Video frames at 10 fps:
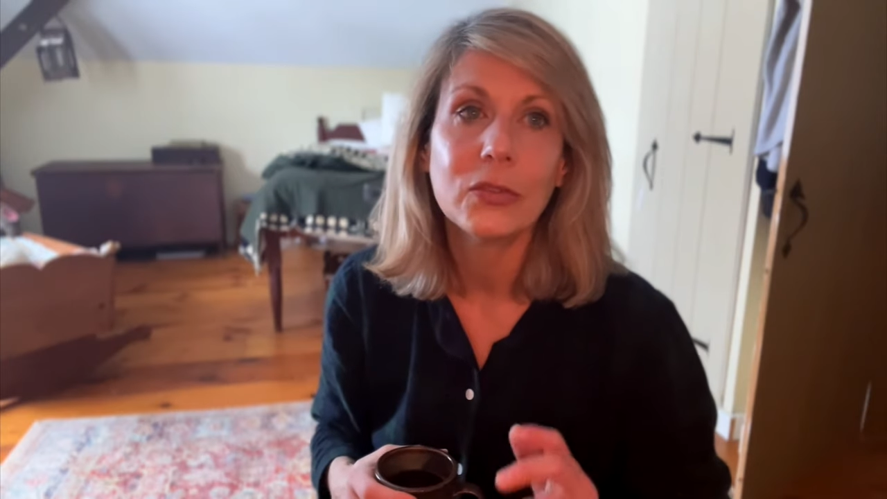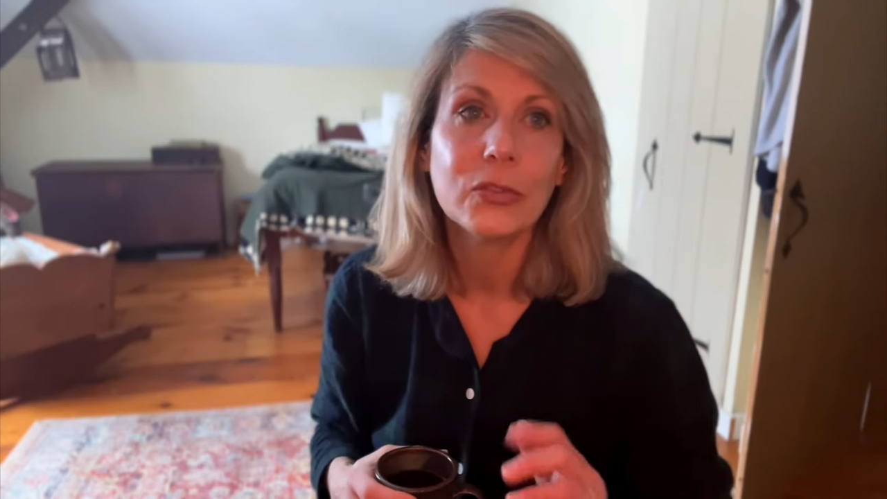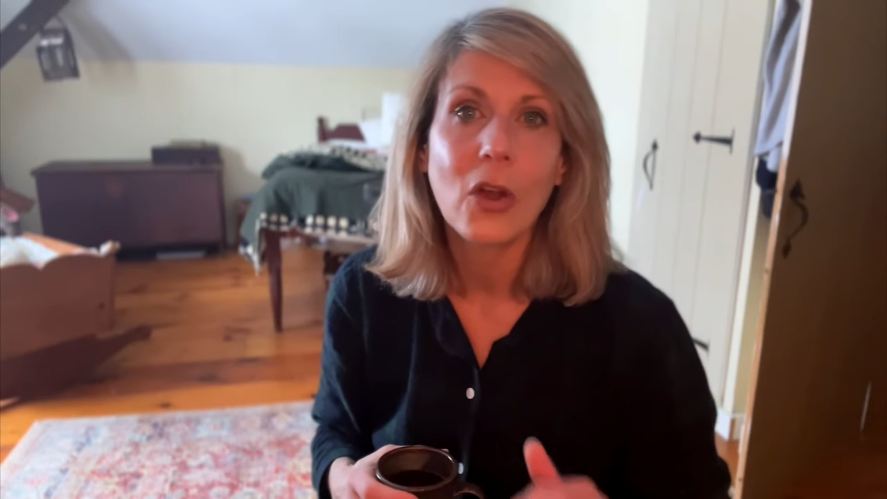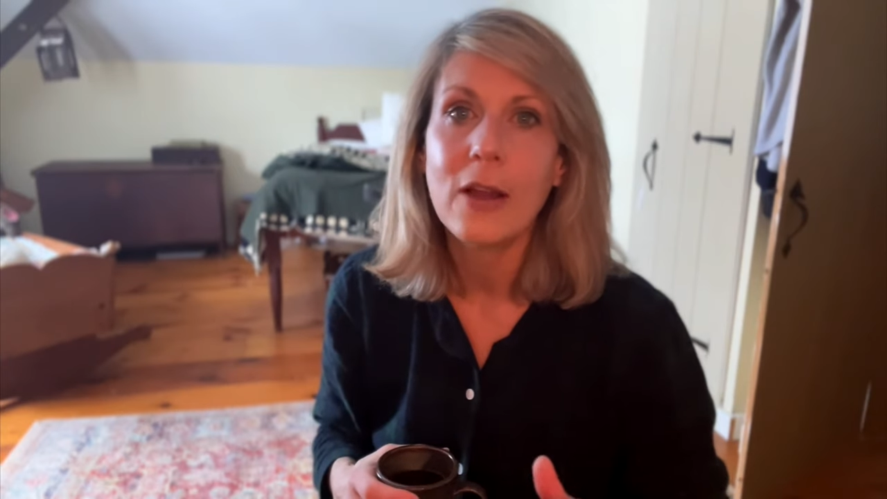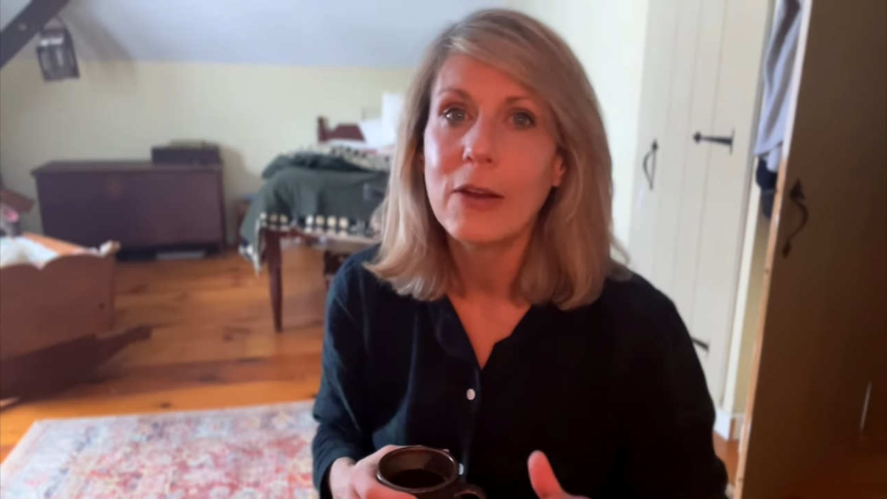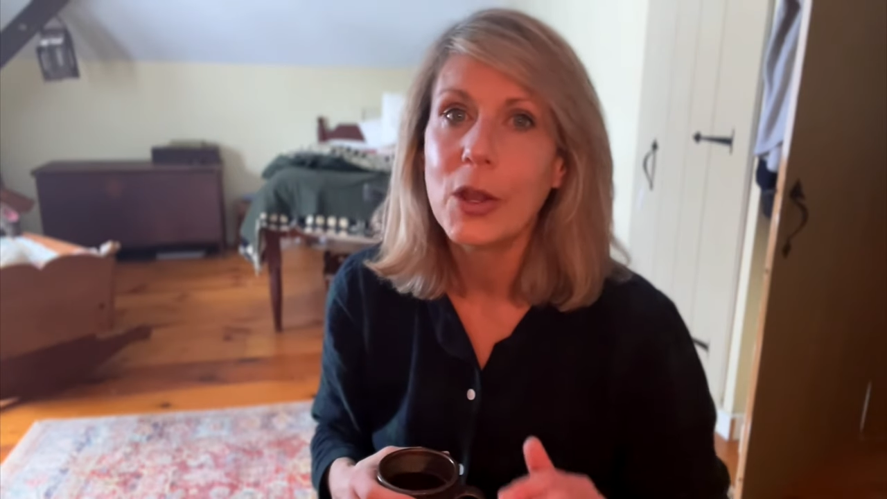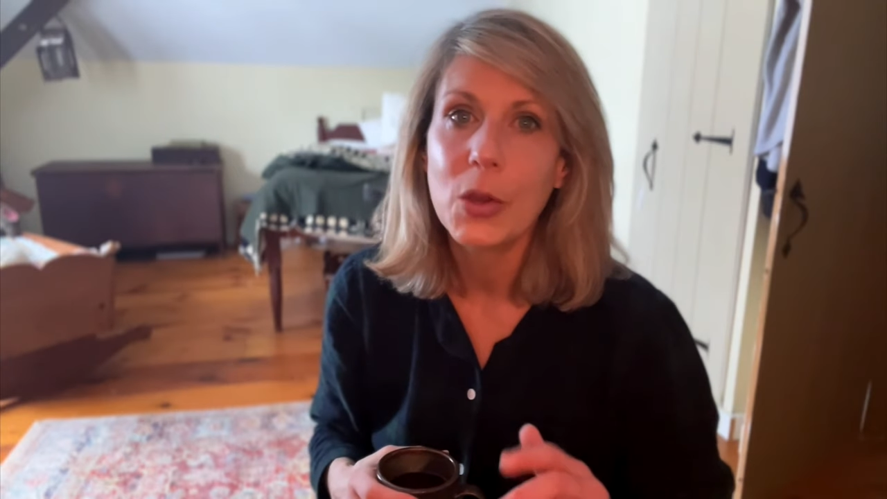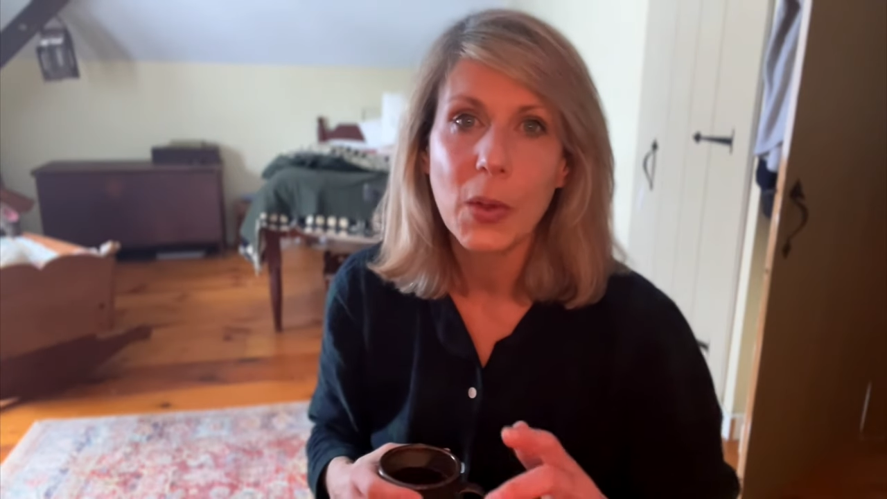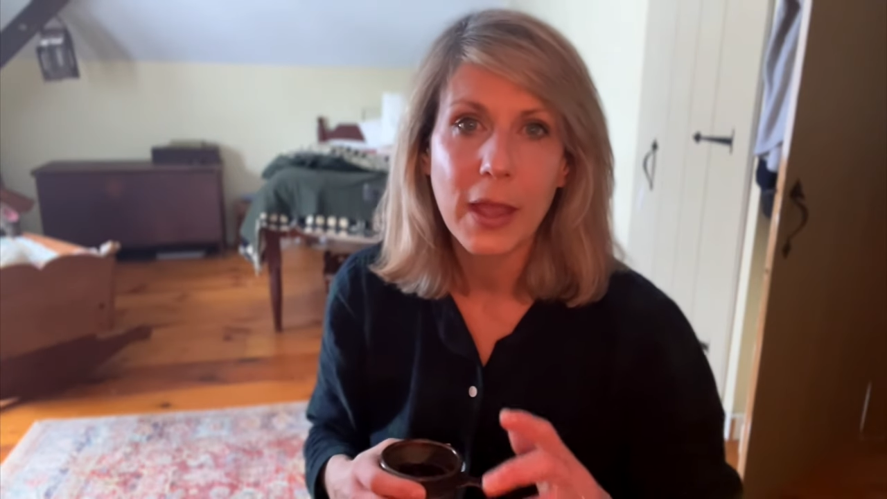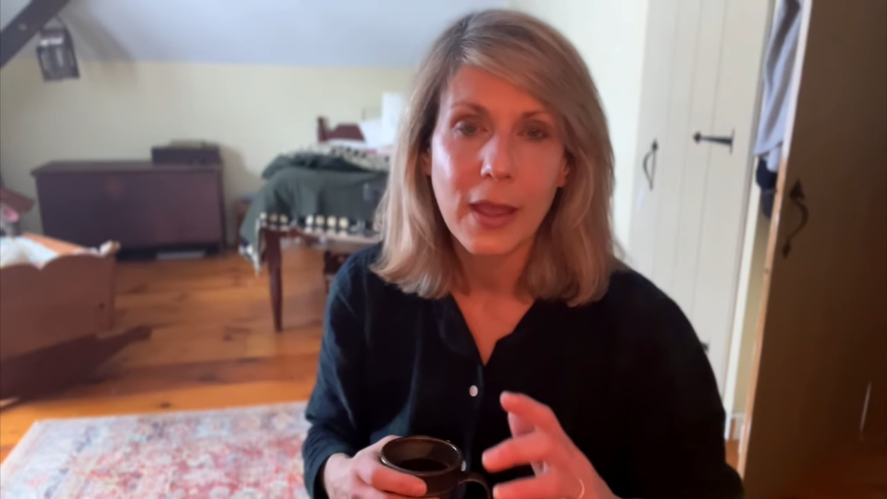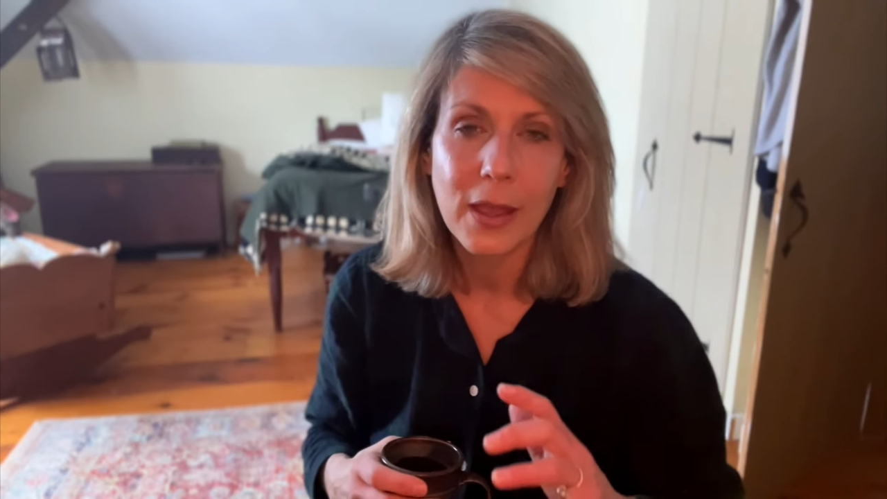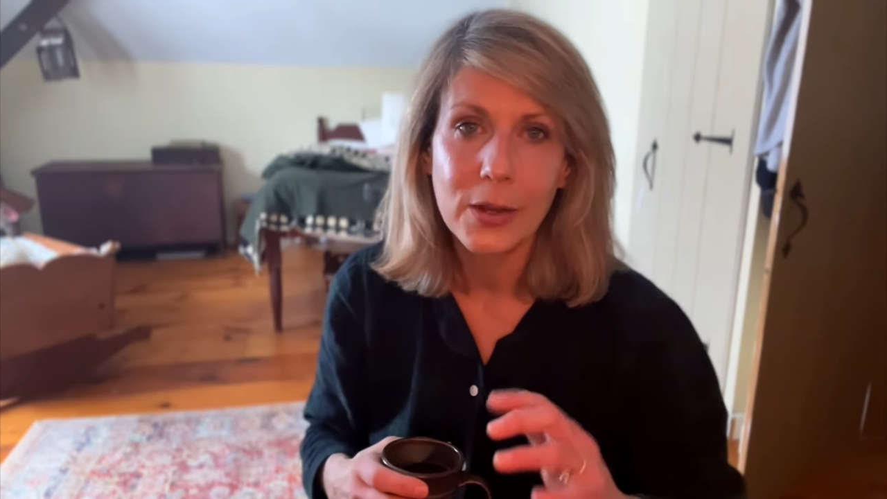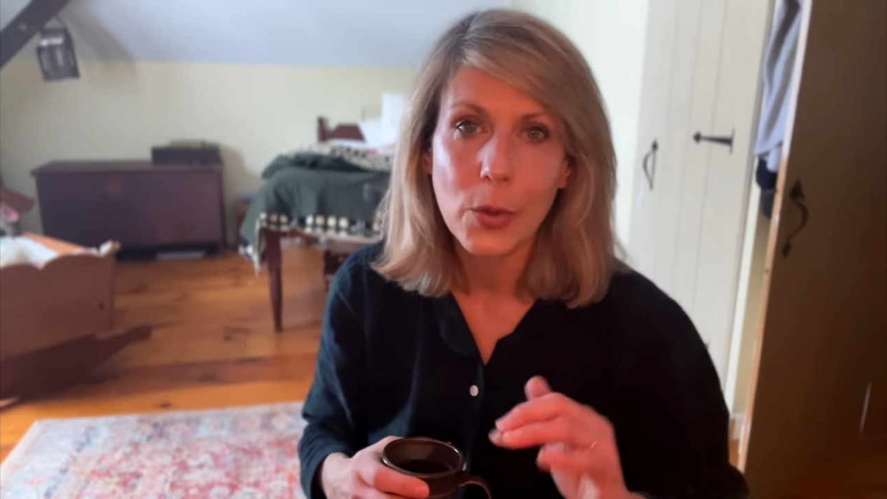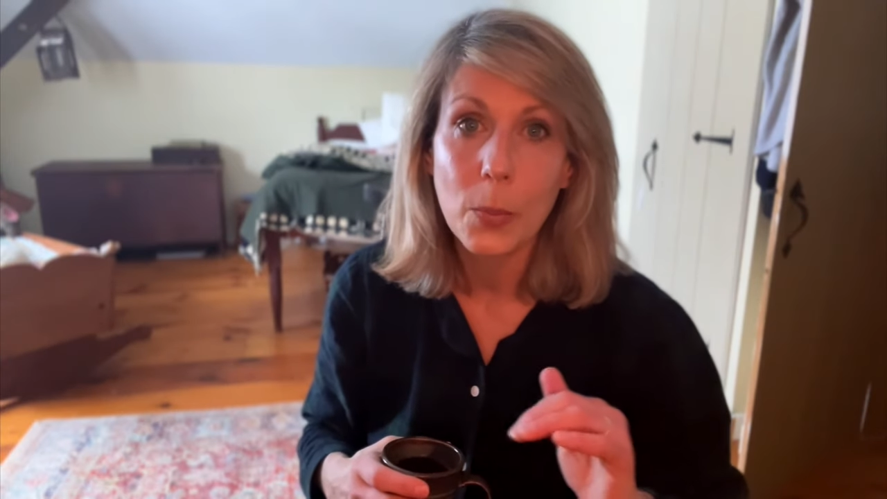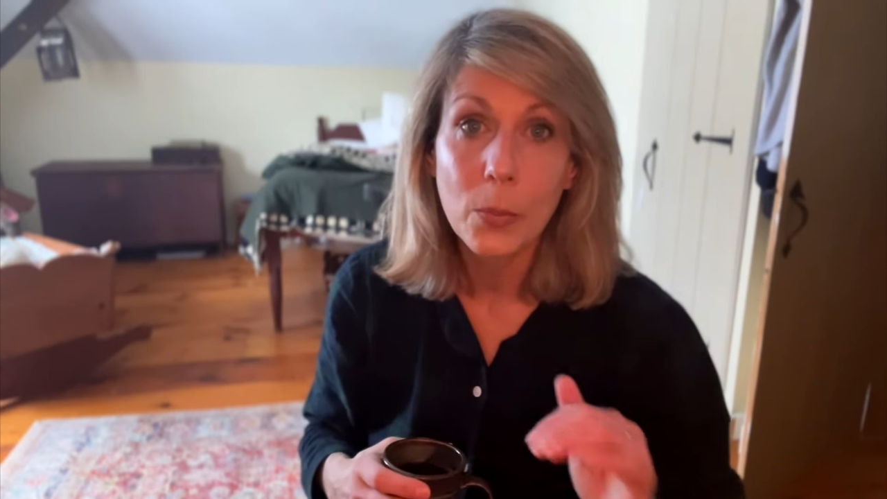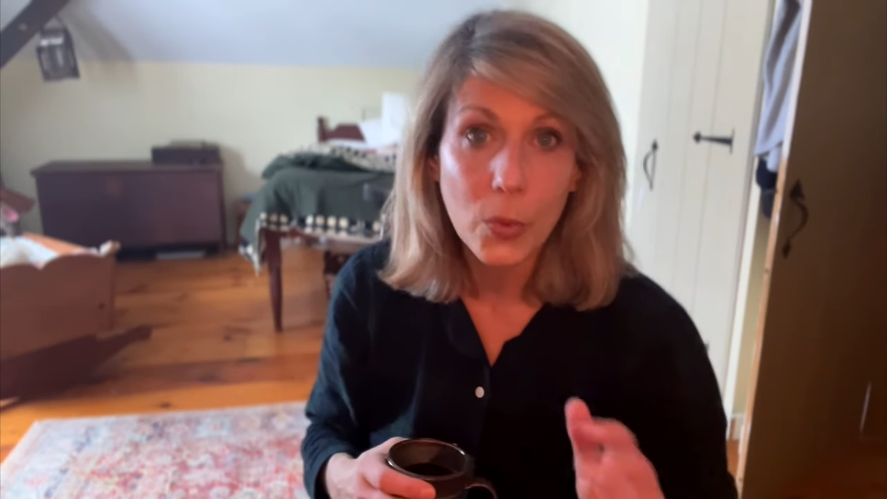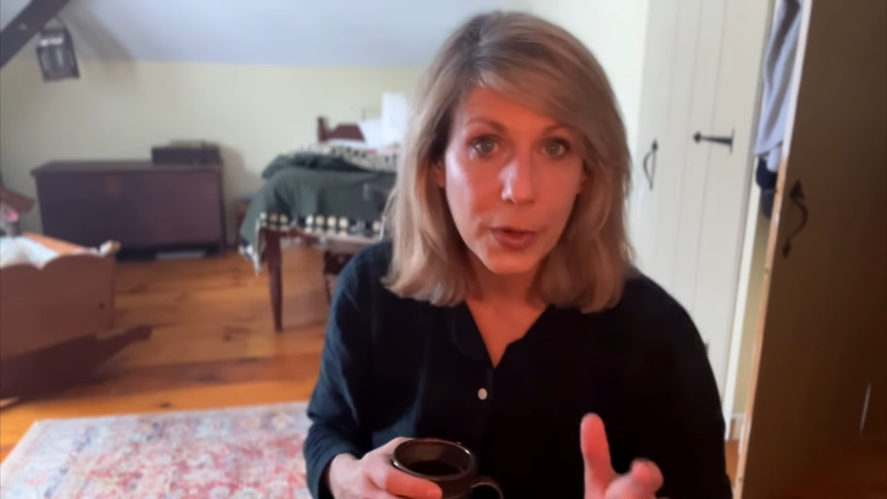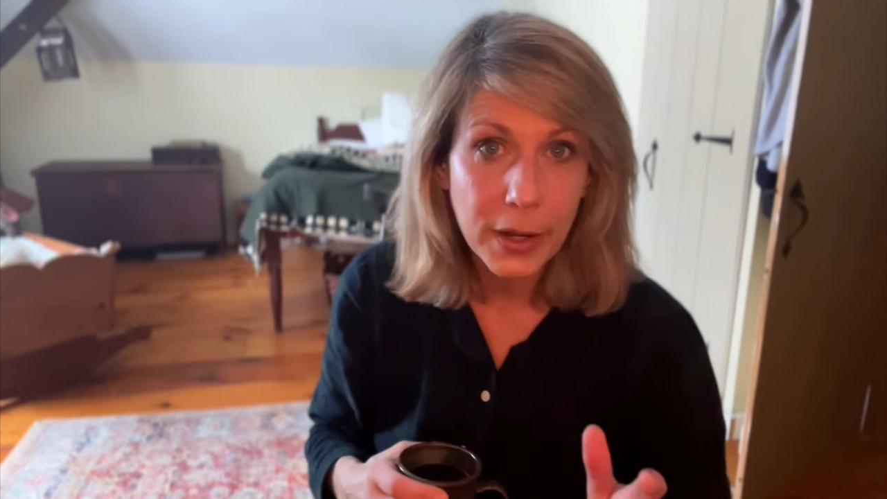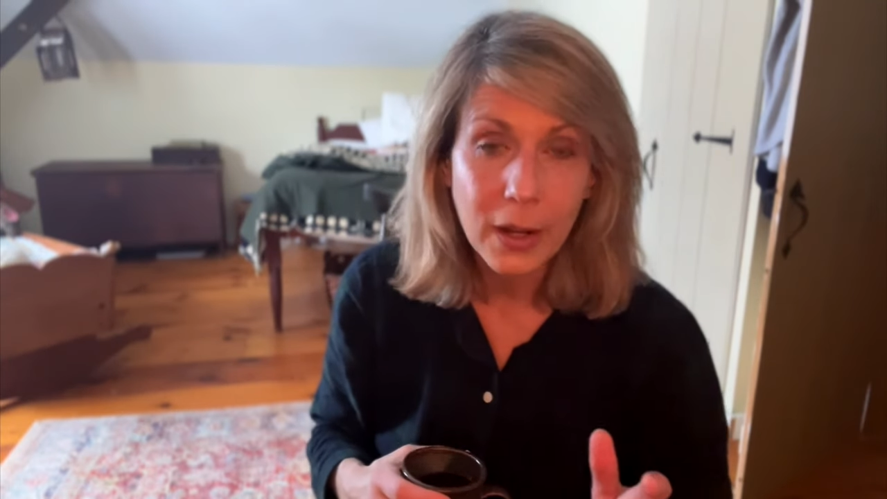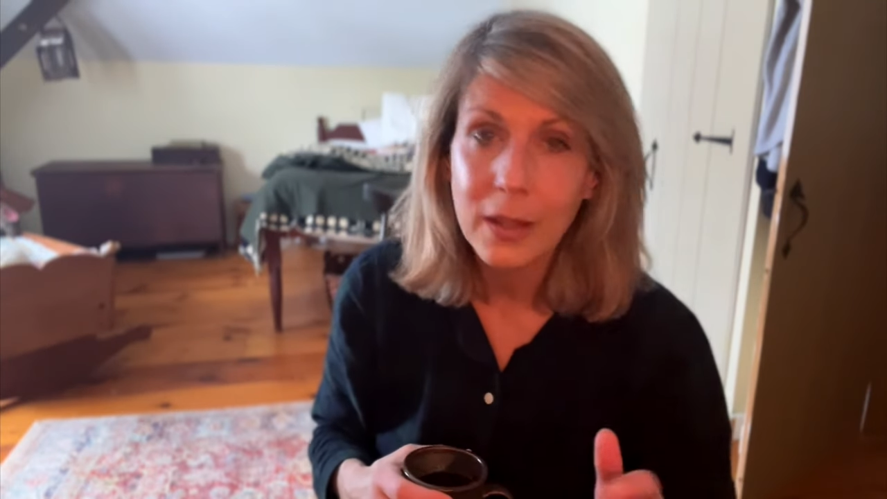sorrow and
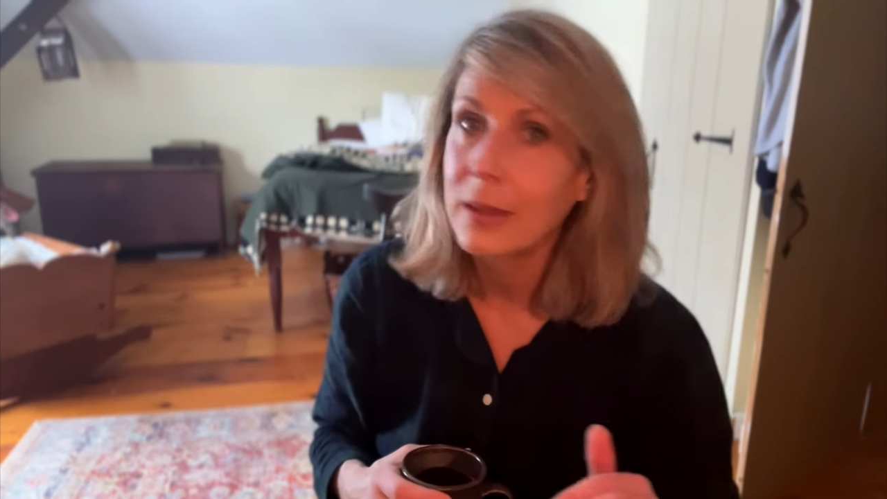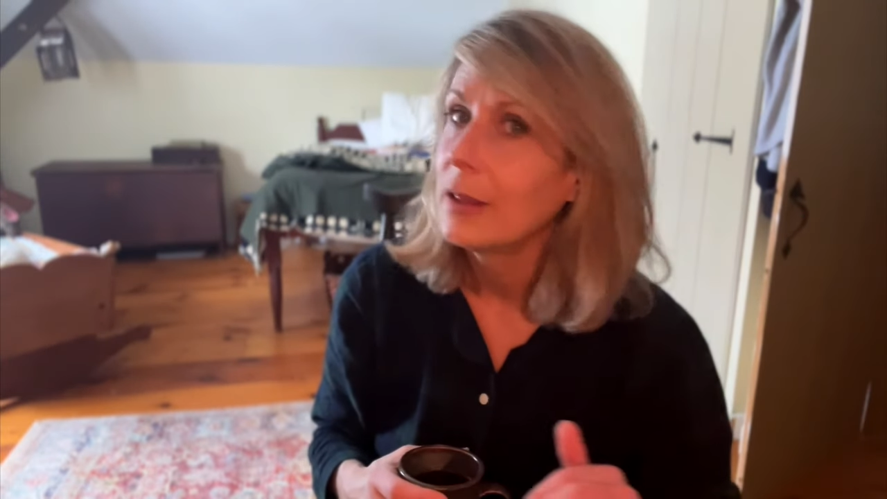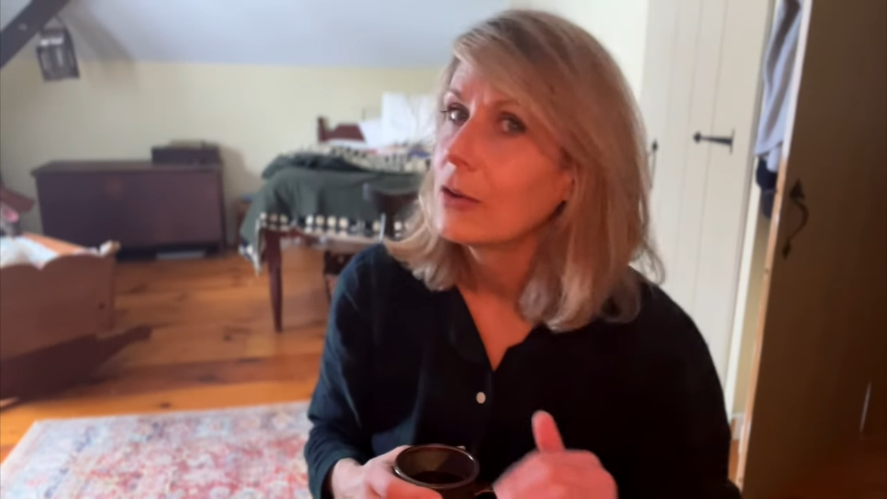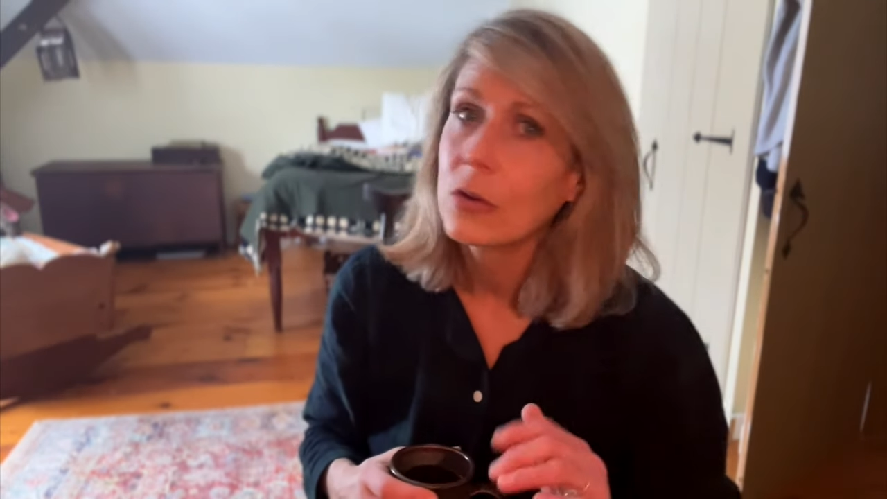mourning,